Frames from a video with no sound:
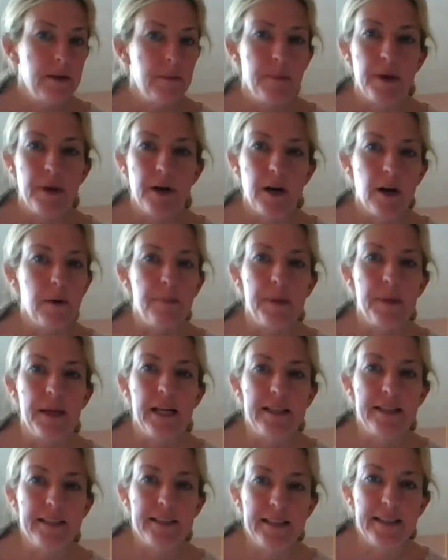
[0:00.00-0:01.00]
but our
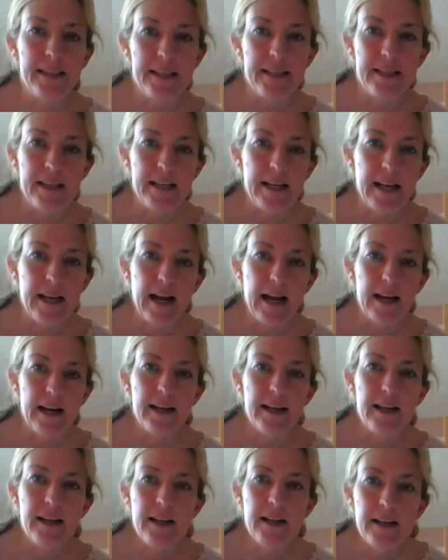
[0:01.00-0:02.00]
beans didn't yet.
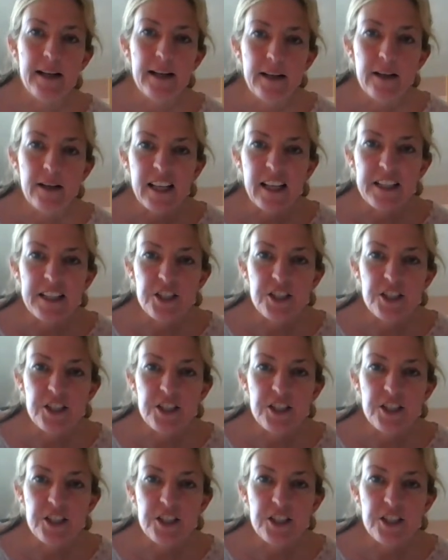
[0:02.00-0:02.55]
Let's